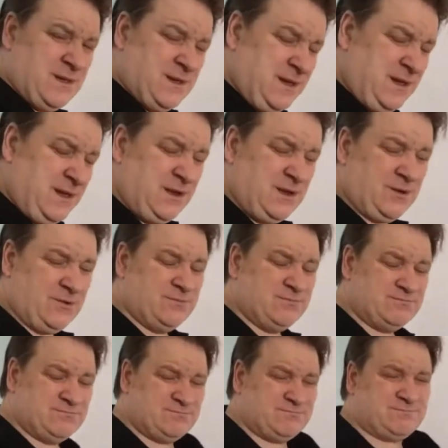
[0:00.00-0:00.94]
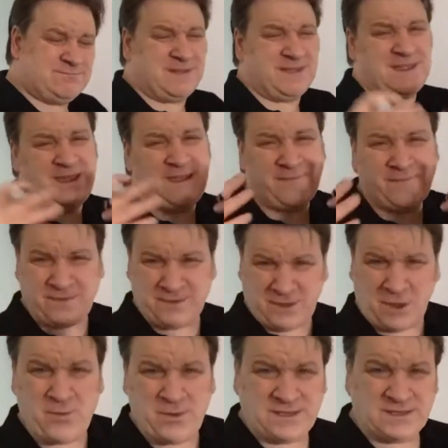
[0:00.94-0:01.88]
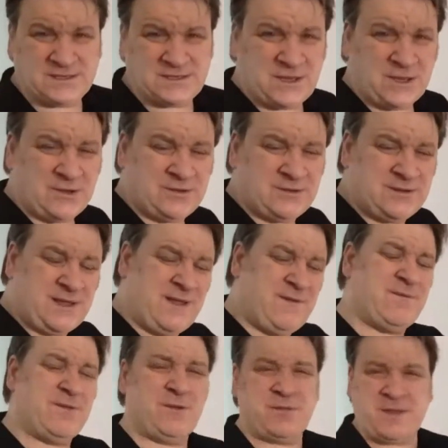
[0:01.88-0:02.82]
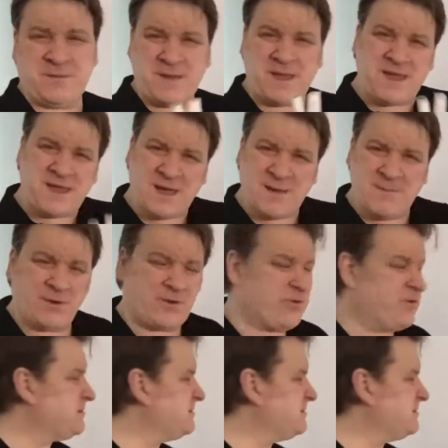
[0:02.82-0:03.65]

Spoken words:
you know, if the going's good, even though they may come across